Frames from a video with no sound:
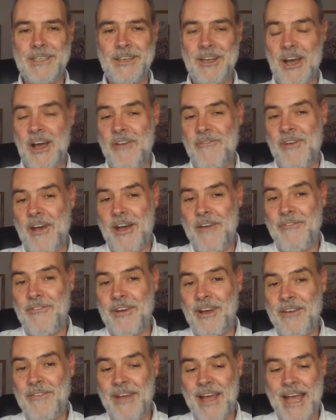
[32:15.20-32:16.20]
you know i've i've,
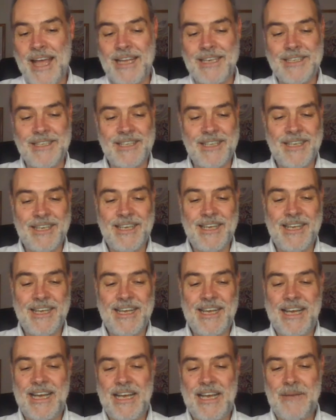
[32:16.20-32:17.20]
I've had
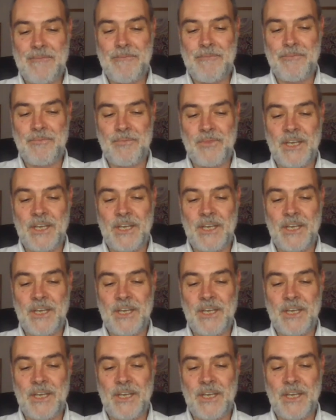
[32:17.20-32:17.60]
um,